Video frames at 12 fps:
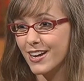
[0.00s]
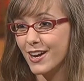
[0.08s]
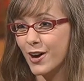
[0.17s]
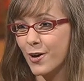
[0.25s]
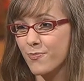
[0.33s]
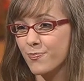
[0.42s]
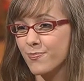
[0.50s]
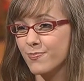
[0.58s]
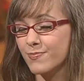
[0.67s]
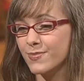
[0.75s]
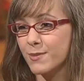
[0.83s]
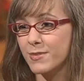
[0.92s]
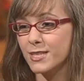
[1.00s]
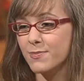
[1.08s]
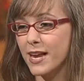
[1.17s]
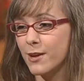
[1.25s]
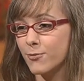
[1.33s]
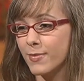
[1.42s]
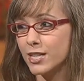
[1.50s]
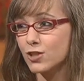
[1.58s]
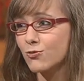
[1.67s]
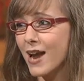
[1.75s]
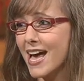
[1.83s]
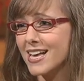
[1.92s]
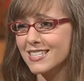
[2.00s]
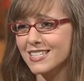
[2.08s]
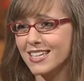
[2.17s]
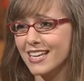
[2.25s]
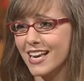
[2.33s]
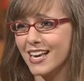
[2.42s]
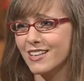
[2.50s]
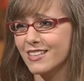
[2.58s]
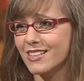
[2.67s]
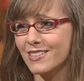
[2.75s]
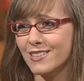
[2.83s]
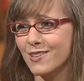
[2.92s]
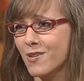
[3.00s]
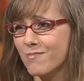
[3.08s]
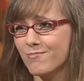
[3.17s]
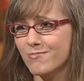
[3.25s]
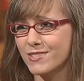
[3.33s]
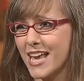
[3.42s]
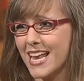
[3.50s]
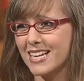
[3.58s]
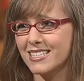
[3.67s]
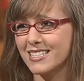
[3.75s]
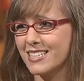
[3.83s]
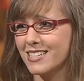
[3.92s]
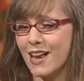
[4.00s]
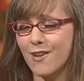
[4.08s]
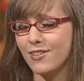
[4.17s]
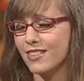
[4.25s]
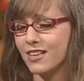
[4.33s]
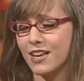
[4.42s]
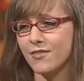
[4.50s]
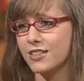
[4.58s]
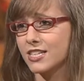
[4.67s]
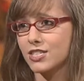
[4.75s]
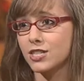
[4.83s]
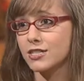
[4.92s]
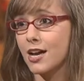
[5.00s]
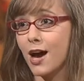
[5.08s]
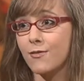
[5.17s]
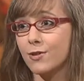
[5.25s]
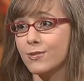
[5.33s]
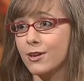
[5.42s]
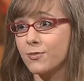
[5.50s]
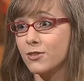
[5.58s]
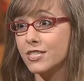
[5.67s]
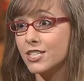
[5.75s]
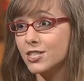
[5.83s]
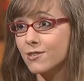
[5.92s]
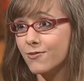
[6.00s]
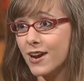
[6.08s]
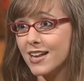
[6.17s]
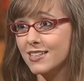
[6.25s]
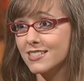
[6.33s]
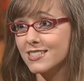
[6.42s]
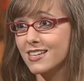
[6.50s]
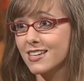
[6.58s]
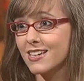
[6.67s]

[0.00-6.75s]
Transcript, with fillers: Um, somebody's paying for my dress, like the, the tents and everything. Everything's just covered. We have musician friends.